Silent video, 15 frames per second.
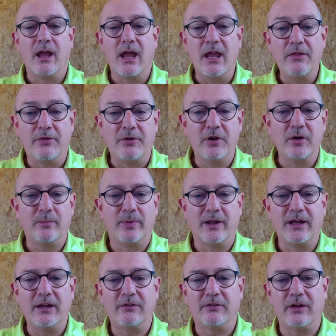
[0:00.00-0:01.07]
In third
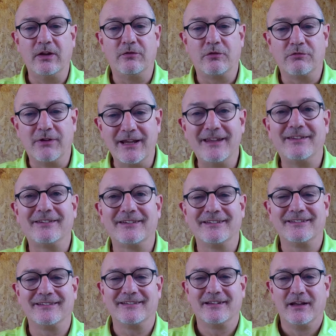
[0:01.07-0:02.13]
place is Greece,
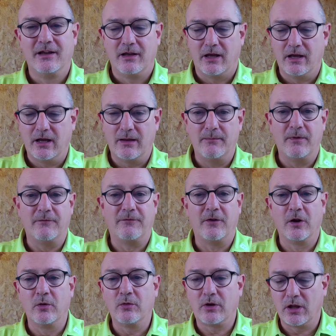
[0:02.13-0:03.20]

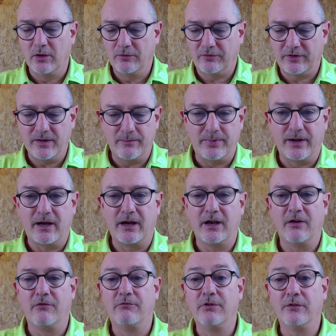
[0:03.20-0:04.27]
followed closely
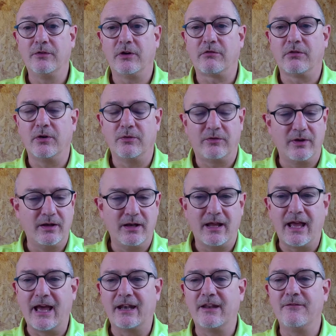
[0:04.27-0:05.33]
by river cruising,
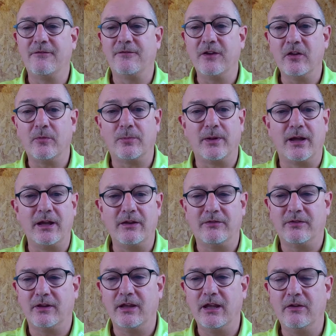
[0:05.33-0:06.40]
and in fifth
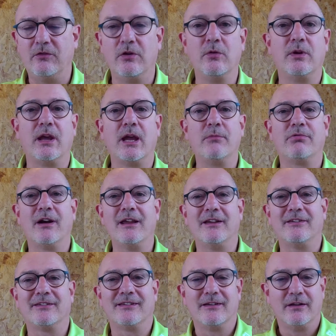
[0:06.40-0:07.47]
place is UK
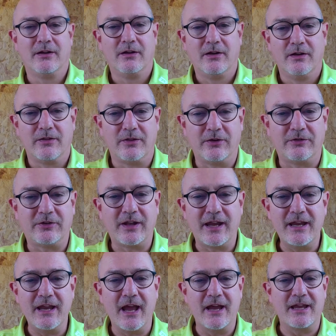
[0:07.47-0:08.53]
breaks, the
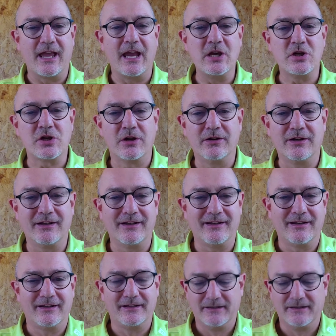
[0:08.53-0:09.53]
staycation.